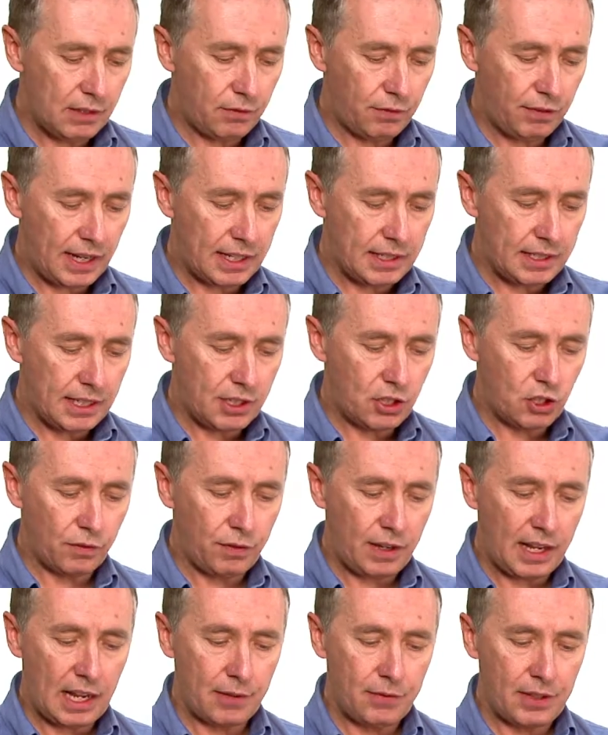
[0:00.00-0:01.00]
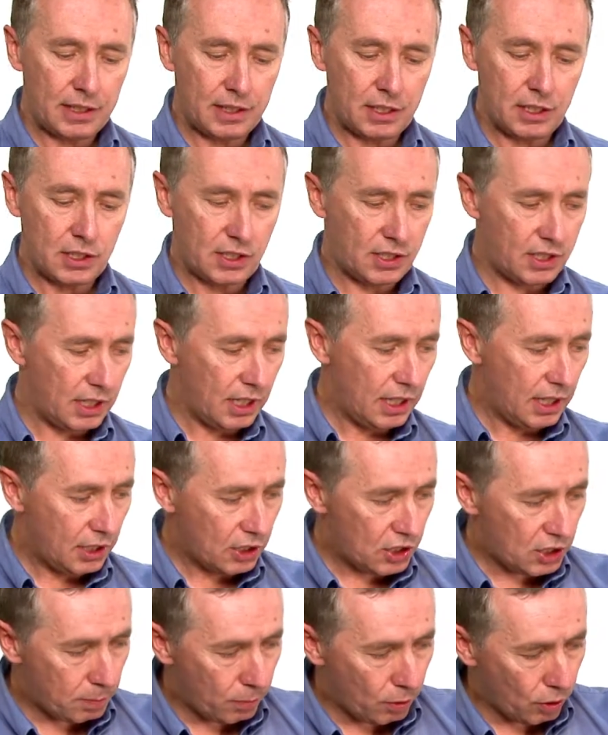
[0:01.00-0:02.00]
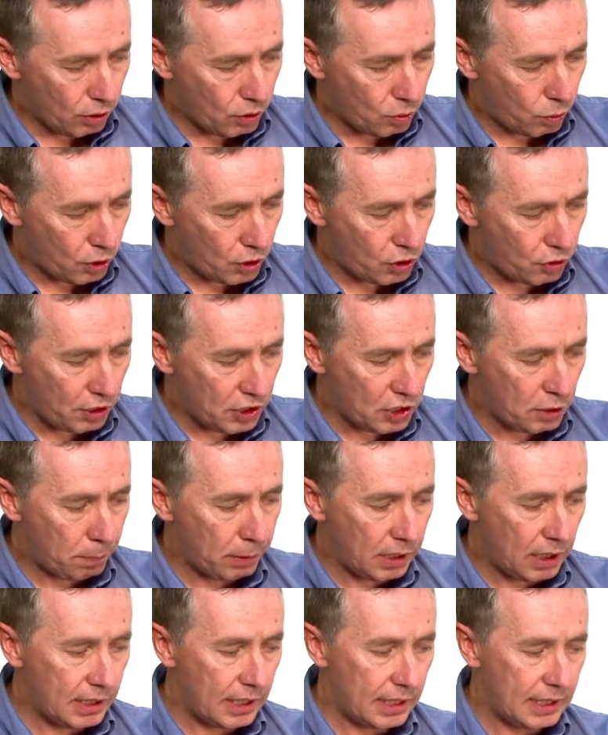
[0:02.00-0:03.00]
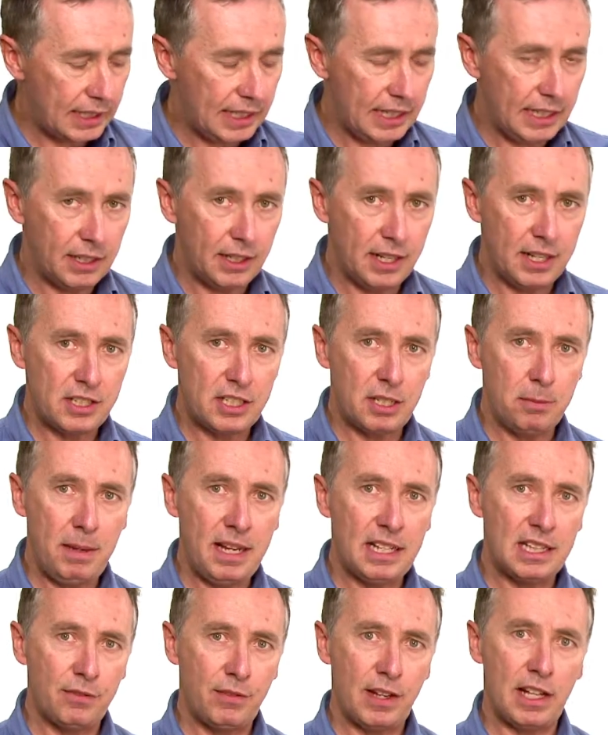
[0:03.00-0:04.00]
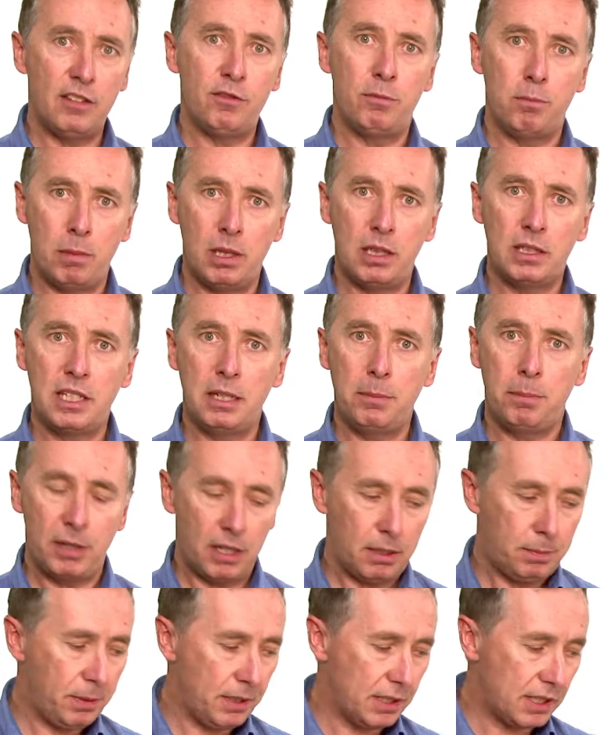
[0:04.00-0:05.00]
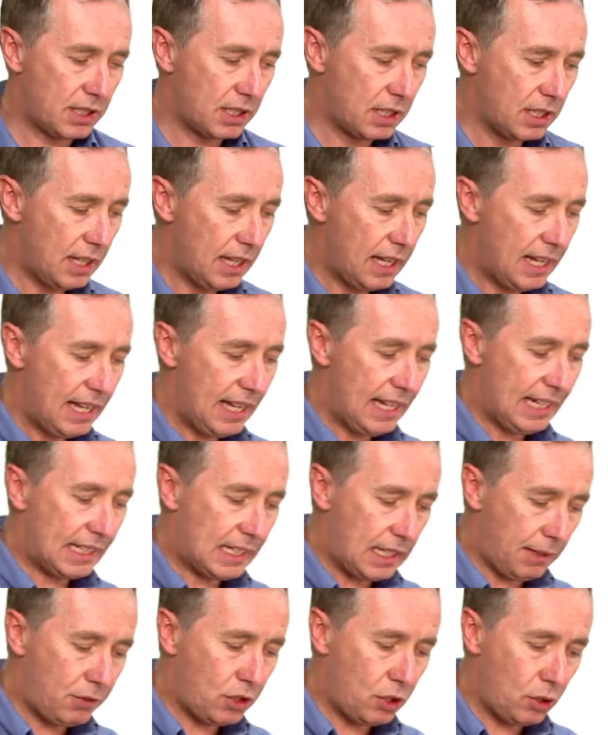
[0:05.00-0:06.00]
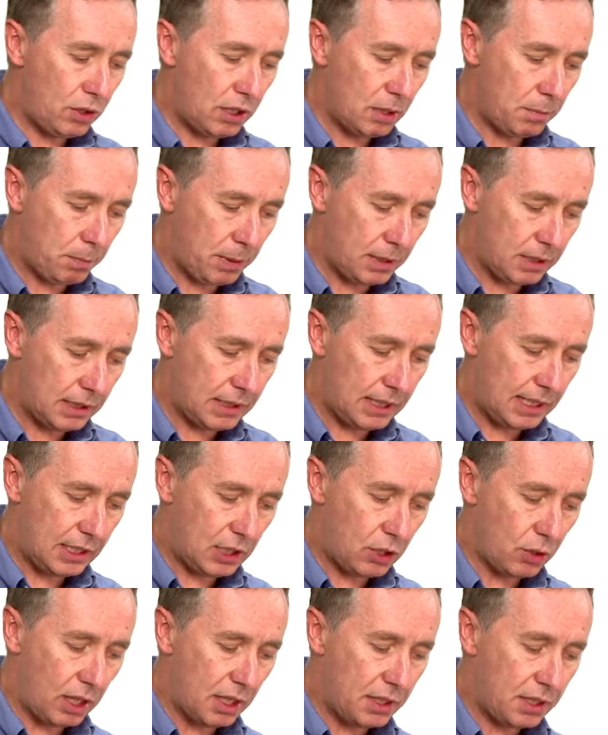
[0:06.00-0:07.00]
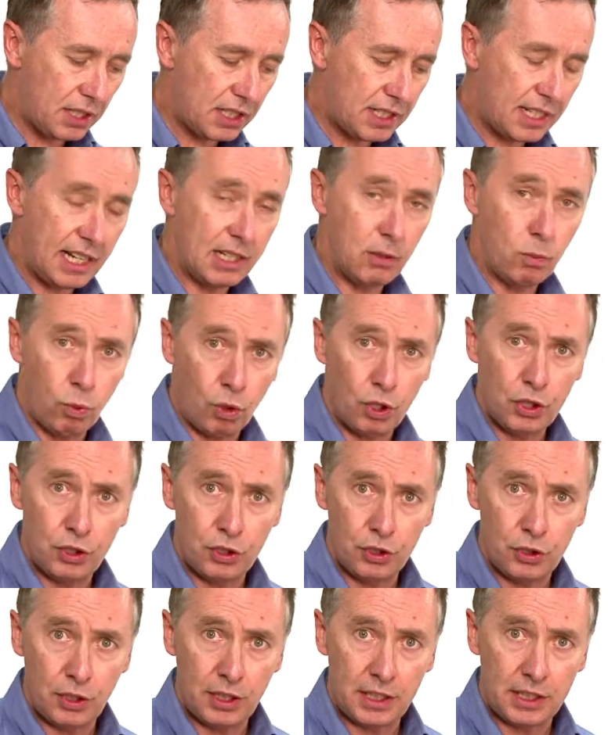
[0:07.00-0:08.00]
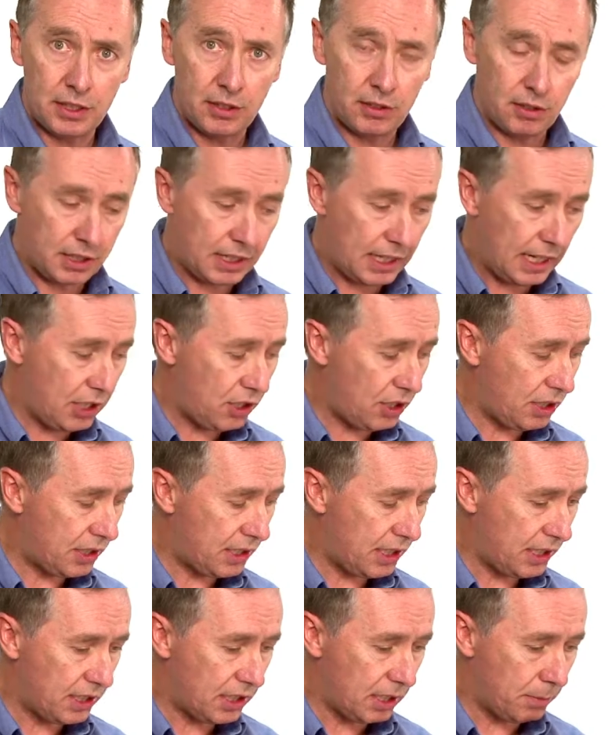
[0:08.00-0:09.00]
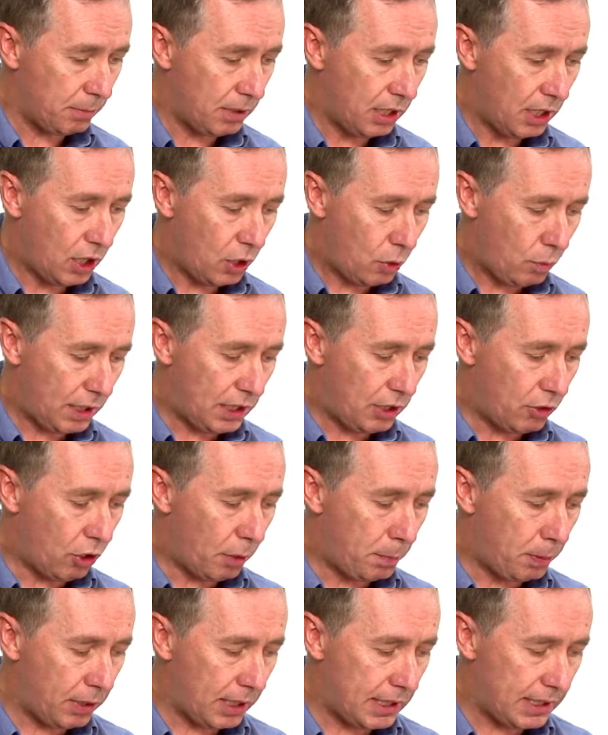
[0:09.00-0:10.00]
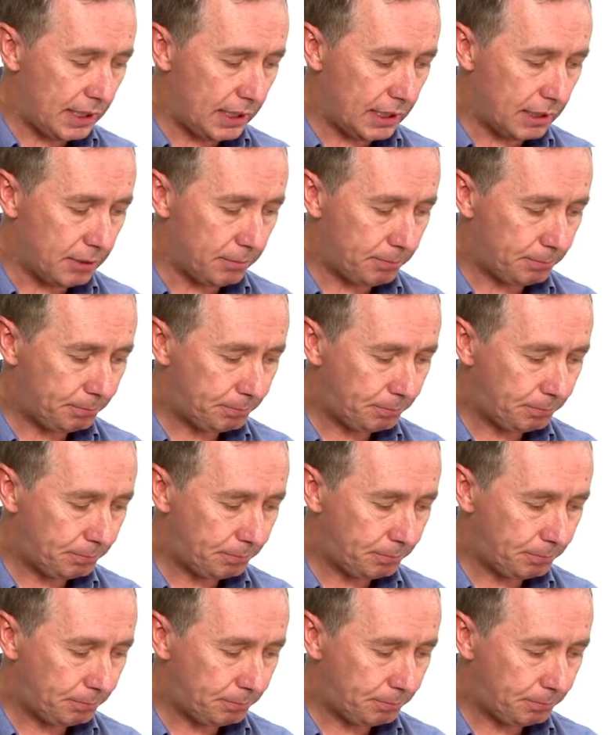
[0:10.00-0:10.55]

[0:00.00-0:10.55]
advantage of having this small quarter inch plug in here is to make the valve multi-purpose. It gives you the ability to understand what you're doing in your irrigation system when you're operating it.